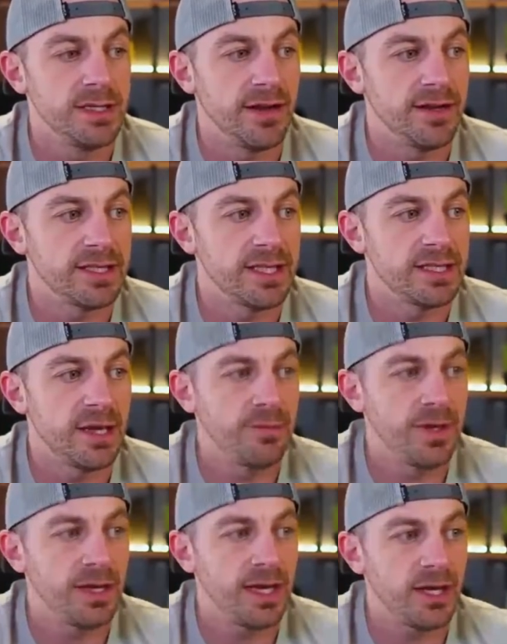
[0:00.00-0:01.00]
Now, this is
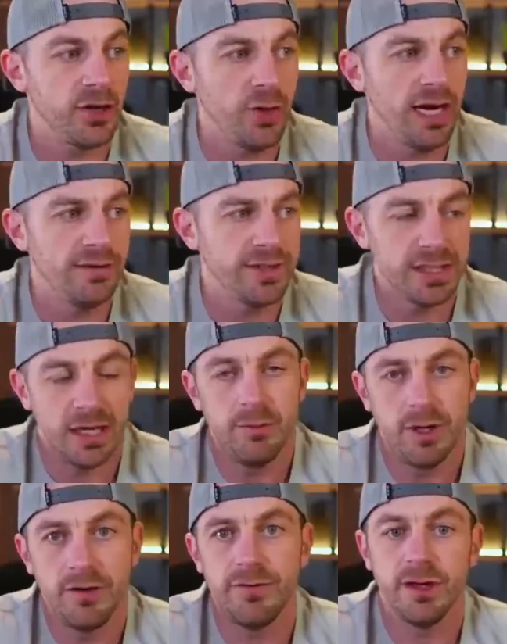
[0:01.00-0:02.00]
something that you have
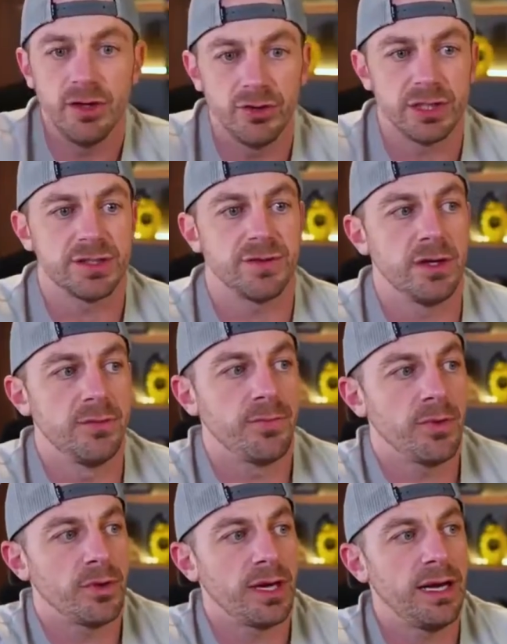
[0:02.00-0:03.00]
some of in Louisville,
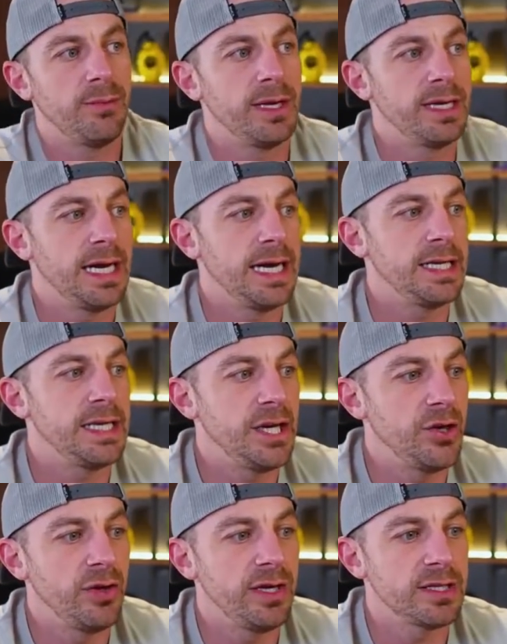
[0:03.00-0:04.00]
okay, but not
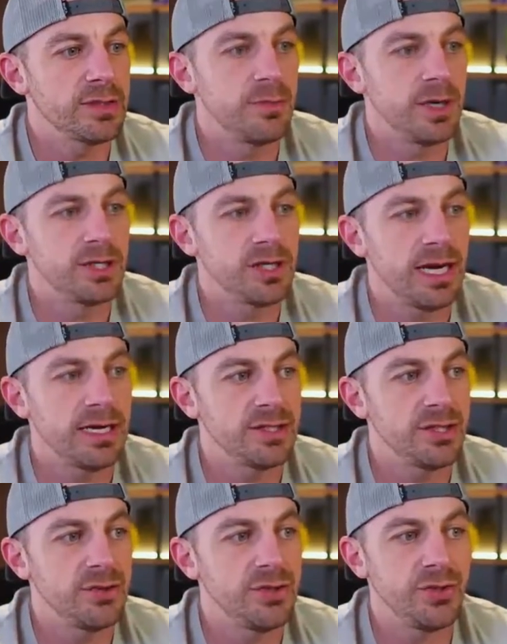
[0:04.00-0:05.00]
nearly as much
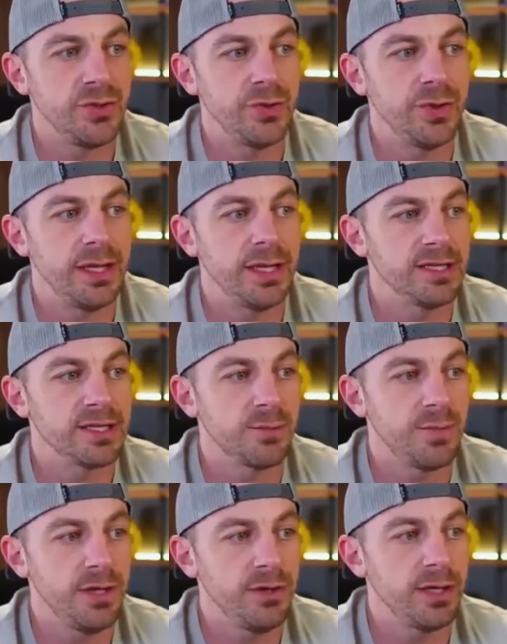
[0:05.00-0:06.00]
as you do in
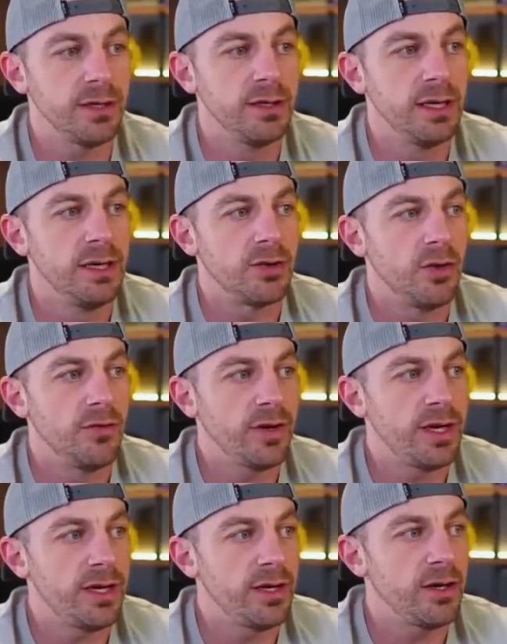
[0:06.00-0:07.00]
Superior. So over
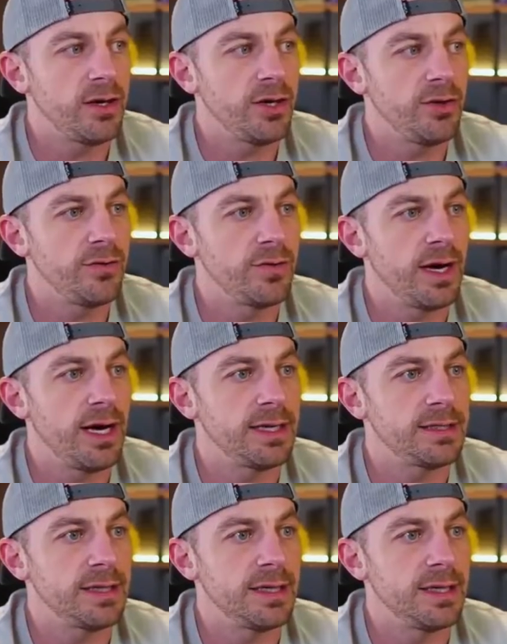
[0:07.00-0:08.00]
here, you've
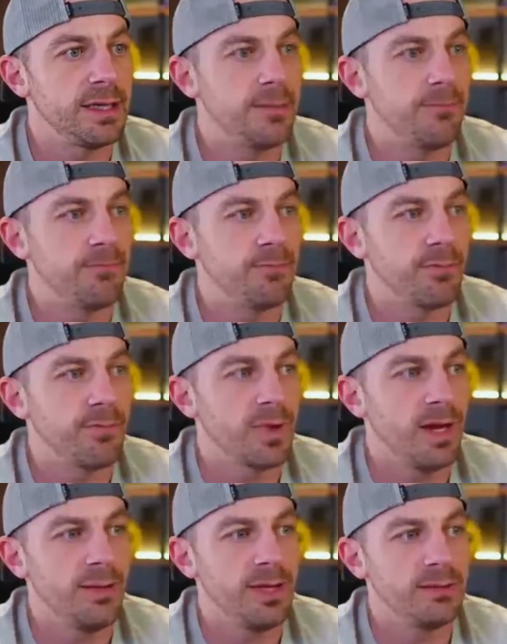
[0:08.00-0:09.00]
got,
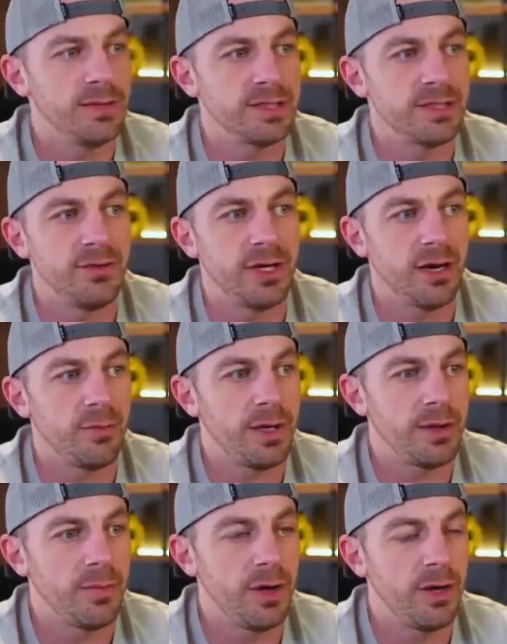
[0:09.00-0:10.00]
you got a
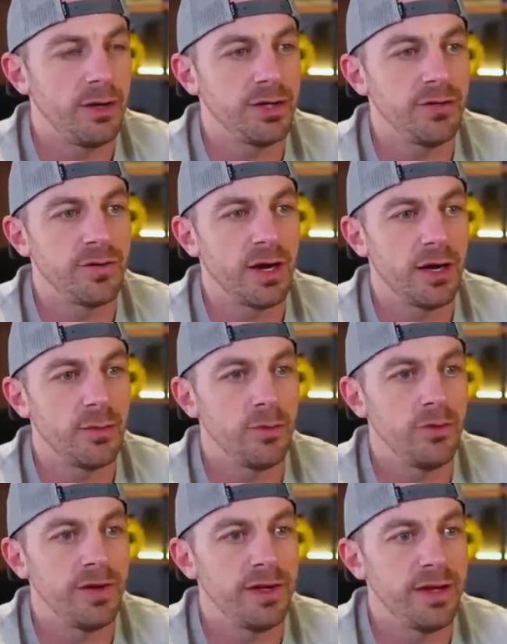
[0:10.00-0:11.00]
big mall, you've got a
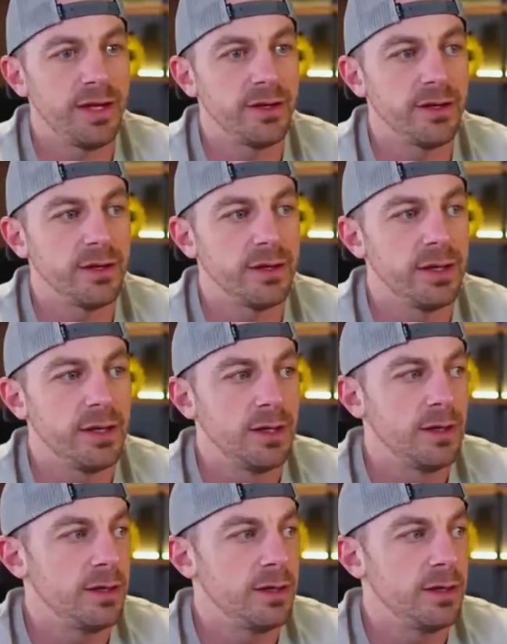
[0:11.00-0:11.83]
movie theater,